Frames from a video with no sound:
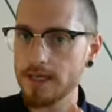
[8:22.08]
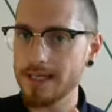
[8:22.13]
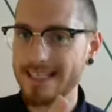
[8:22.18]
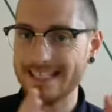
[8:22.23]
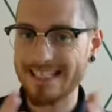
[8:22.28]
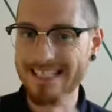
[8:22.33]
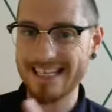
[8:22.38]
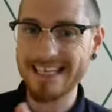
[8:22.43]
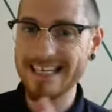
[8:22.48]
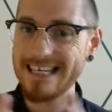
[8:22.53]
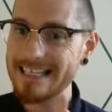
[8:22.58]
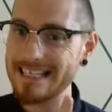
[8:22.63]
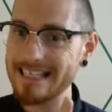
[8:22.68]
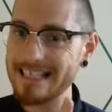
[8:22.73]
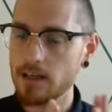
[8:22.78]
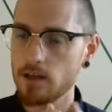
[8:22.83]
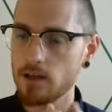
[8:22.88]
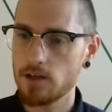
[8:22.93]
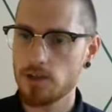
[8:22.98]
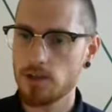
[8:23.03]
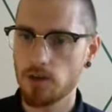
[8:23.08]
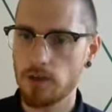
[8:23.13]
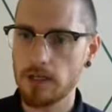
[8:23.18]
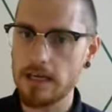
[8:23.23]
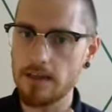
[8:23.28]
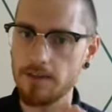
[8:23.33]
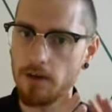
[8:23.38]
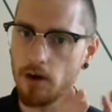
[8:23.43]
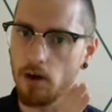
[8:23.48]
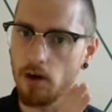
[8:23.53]
these C's, so
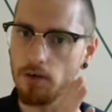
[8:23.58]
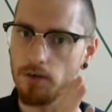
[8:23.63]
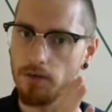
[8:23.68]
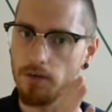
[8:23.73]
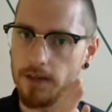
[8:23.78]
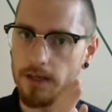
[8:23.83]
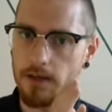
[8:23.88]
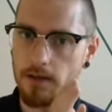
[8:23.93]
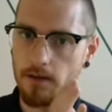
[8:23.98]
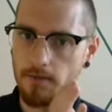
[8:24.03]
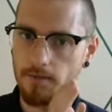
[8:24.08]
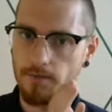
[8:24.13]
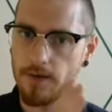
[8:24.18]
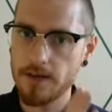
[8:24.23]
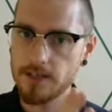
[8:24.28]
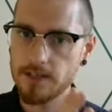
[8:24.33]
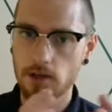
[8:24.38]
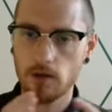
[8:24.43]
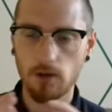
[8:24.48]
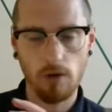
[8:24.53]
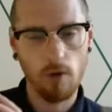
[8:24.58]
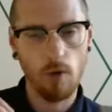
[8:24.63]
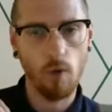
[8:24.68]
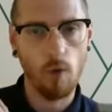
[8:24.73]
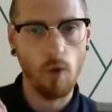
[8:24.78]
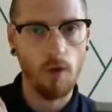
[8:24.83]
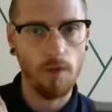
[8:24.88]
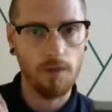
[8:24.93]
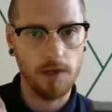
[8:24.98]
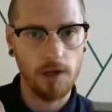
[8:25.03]
either on the physical
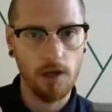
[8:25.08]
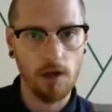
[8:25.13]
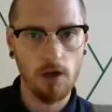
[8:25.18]
or on the